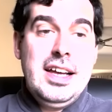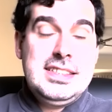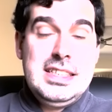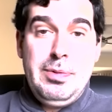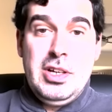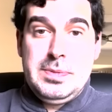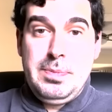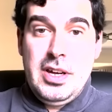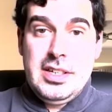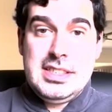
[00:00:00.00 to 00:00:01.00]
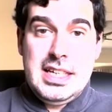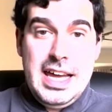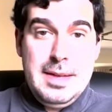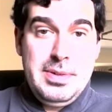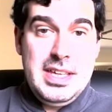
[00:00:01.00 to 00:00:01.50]
C++
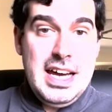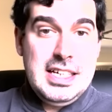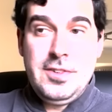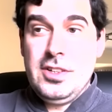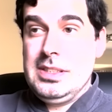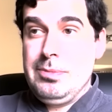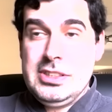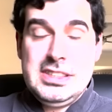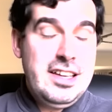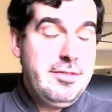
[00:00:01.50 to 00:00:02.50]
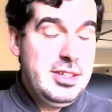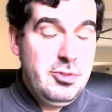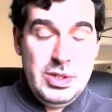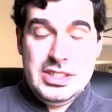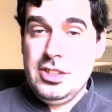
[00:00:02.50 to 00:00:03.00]
APIs for demuxing that have been
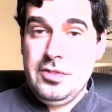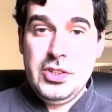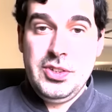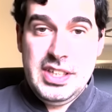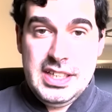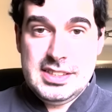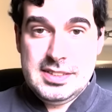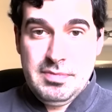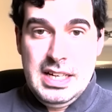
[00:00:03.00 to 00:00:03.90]
written over the years.